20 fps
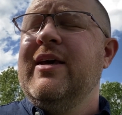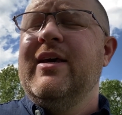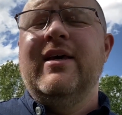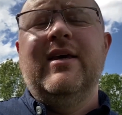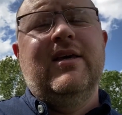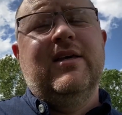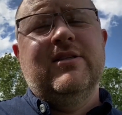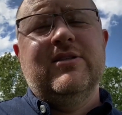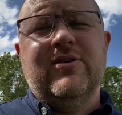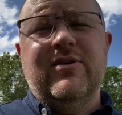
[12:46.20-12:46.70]

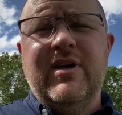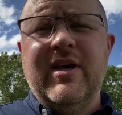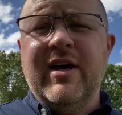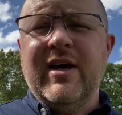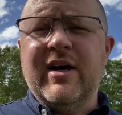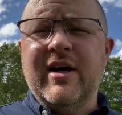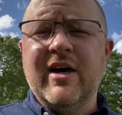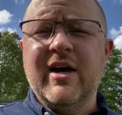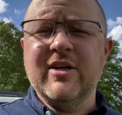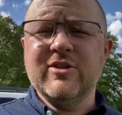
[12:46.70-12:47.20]
so yeah,
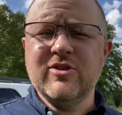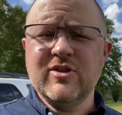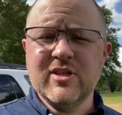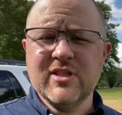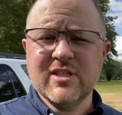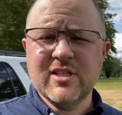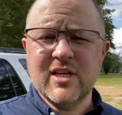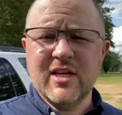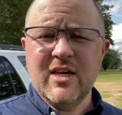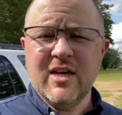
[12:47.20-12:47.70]
as you can
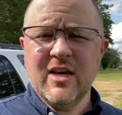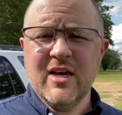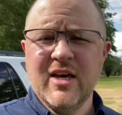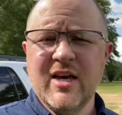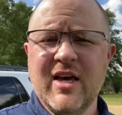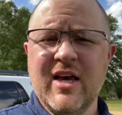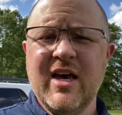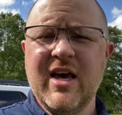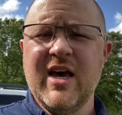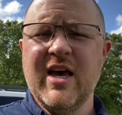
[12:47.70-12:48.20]
see,
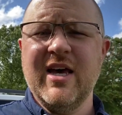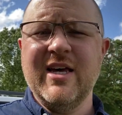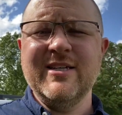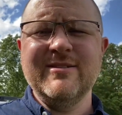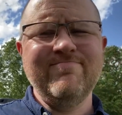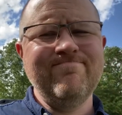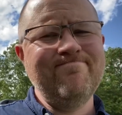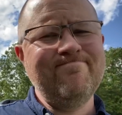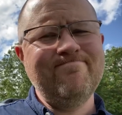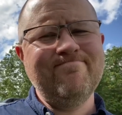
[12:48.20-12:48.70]

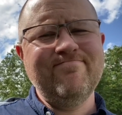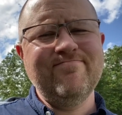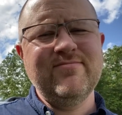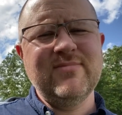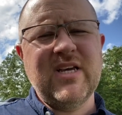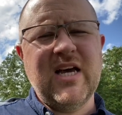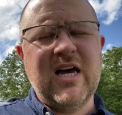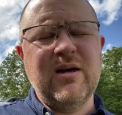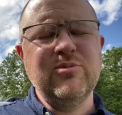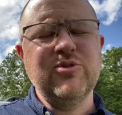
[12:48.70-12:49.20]

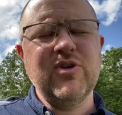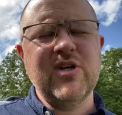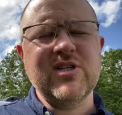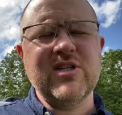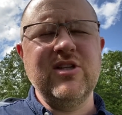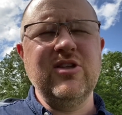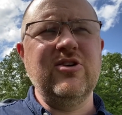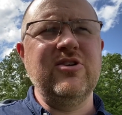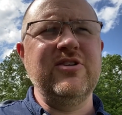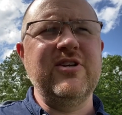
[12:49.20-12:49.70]
I'm dressed
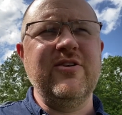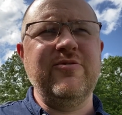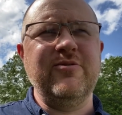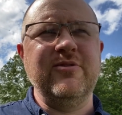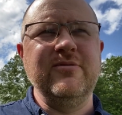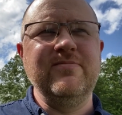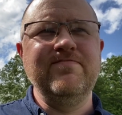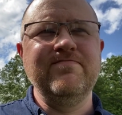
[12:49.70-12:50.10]
a little different.